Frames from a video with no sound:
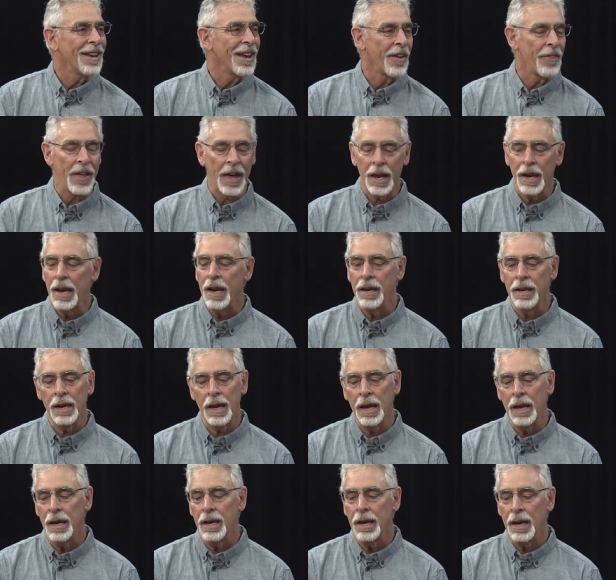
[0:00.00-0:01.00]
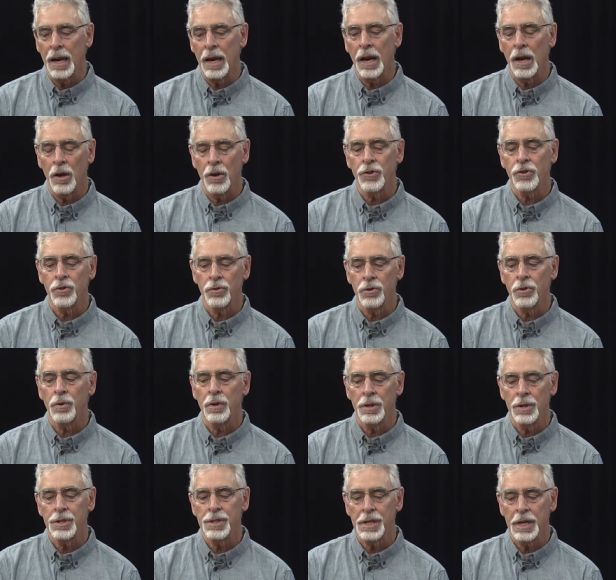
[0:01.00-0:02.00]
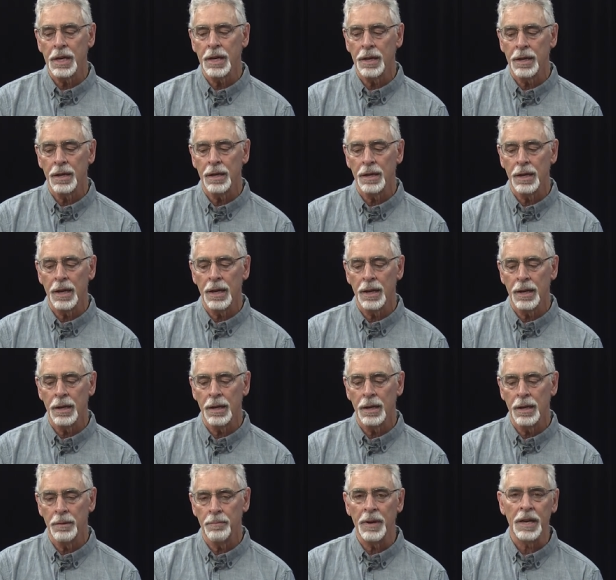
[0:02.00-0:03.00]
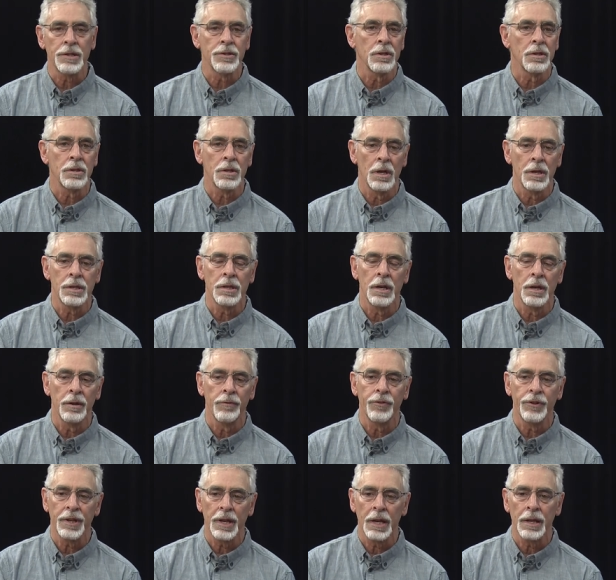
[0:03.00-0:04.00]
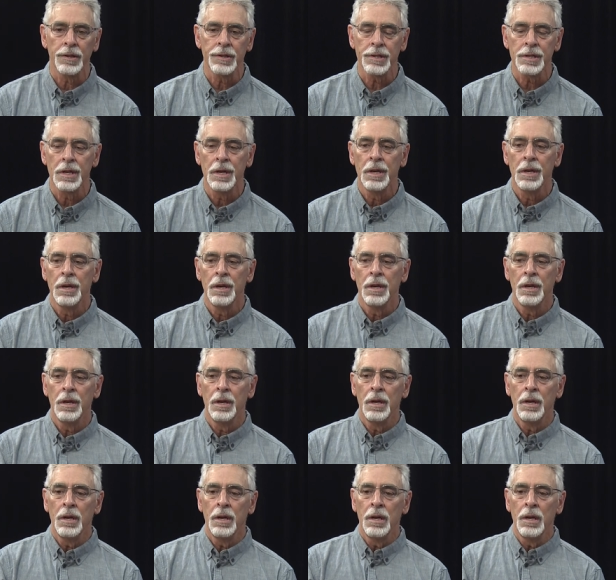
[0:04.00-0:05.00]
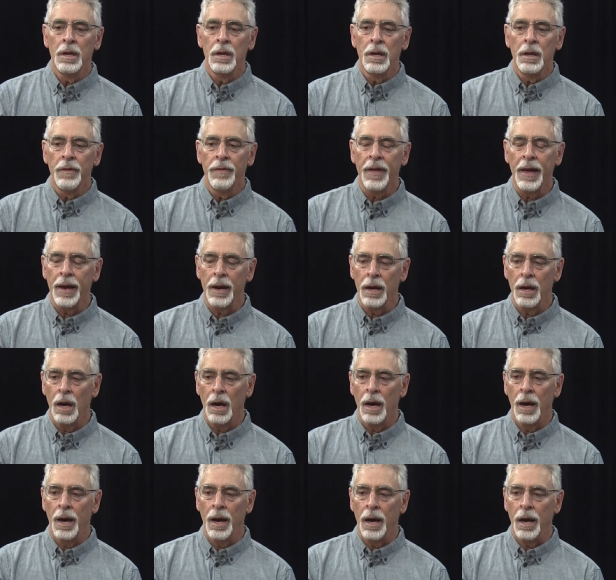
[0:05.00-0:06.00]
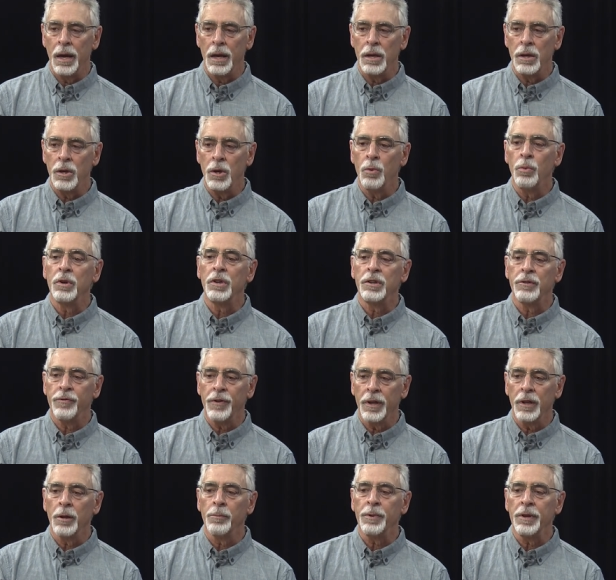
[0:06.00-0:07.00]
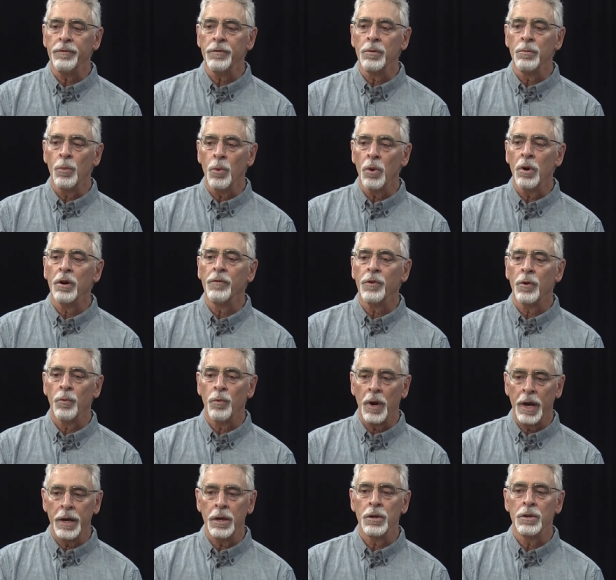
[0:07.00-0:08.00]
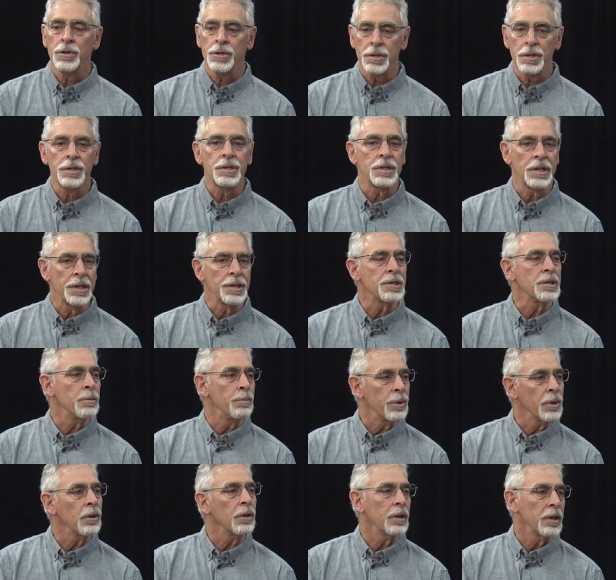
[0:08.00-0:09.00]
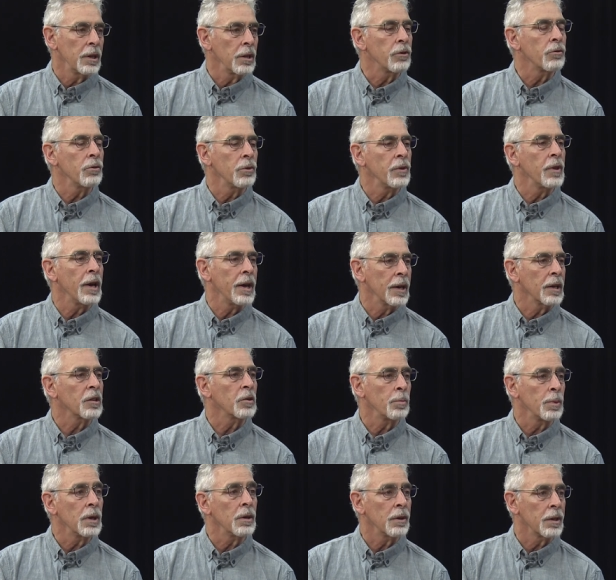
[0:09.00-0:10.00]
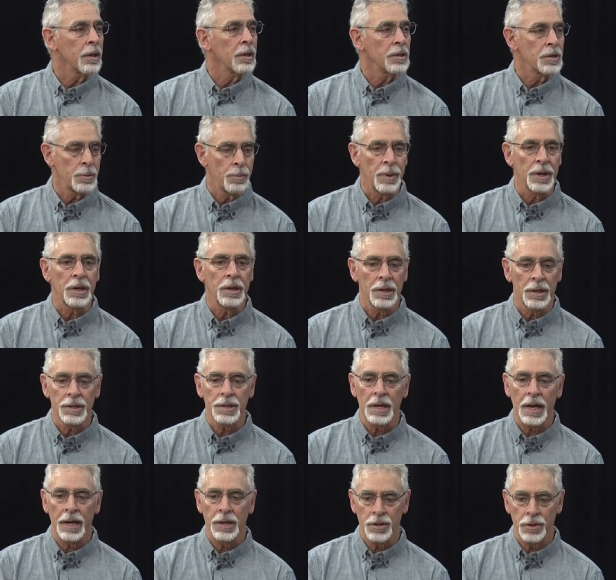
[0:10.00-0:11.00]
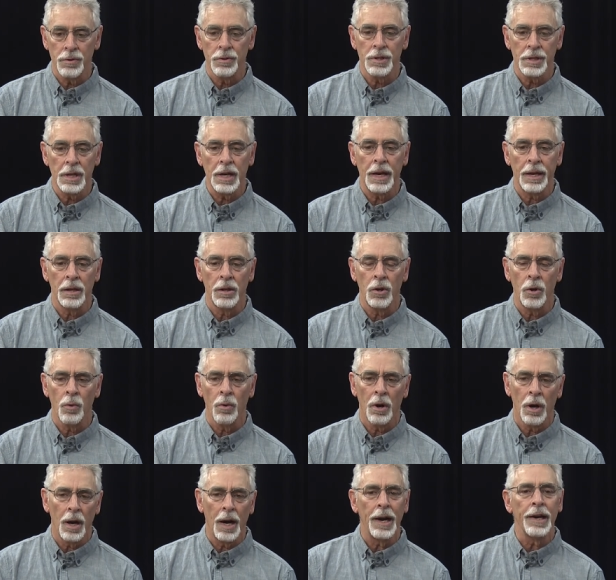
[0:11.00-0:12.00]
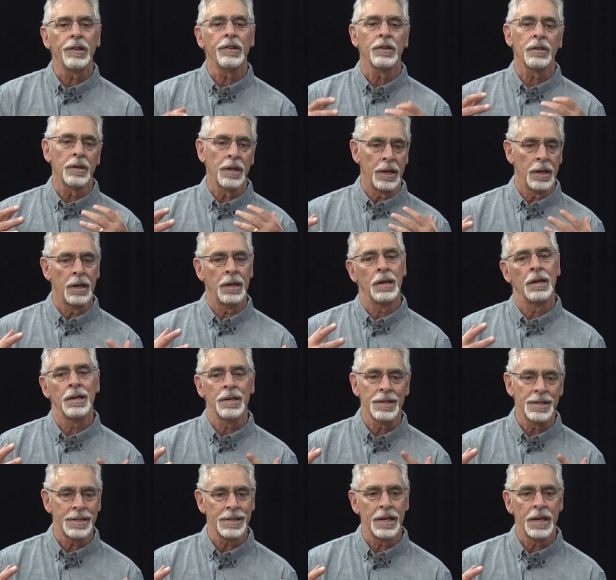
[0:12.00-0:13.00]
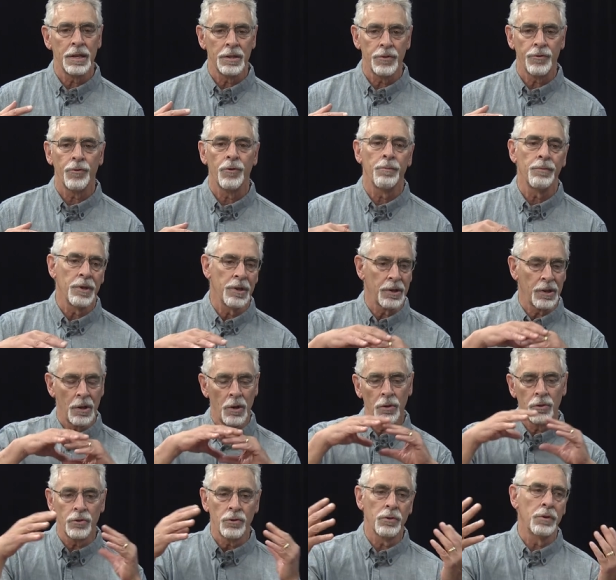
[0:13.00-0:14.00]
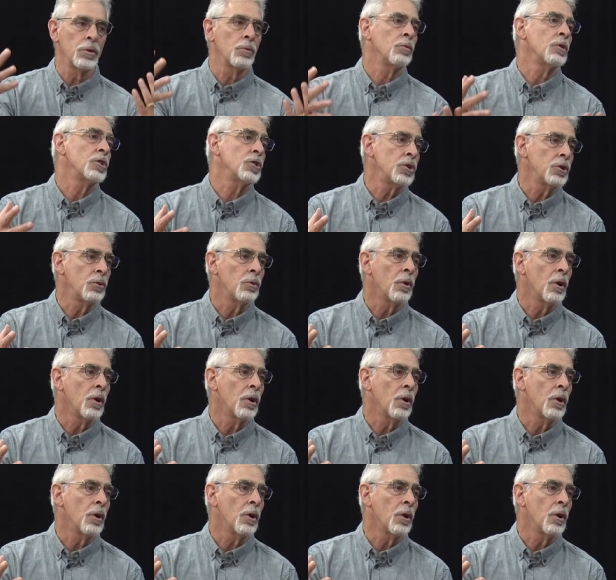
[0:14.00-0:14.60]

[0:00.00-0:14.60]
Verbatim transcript: Yeah, that and, and, and I also do understand and, and it makes a, a ton of sense that uh, you would develop even more of a writer's sensibility through that experience because, as you said, you are isolated in a sense from this culture in which you